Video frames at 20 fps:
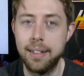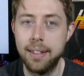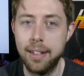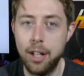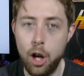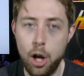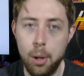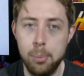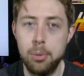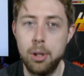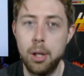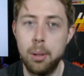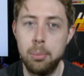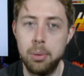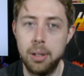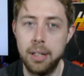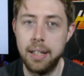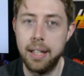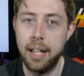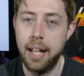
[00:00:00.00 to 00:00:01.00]

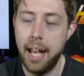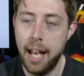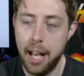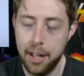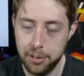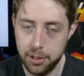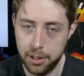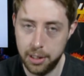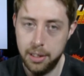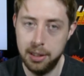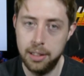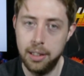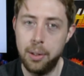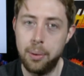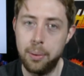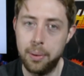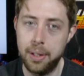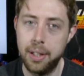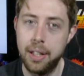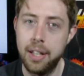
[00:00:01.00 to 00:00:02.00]
Hobgoblin has a
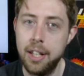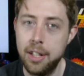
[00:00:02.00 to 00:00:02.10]
cloak.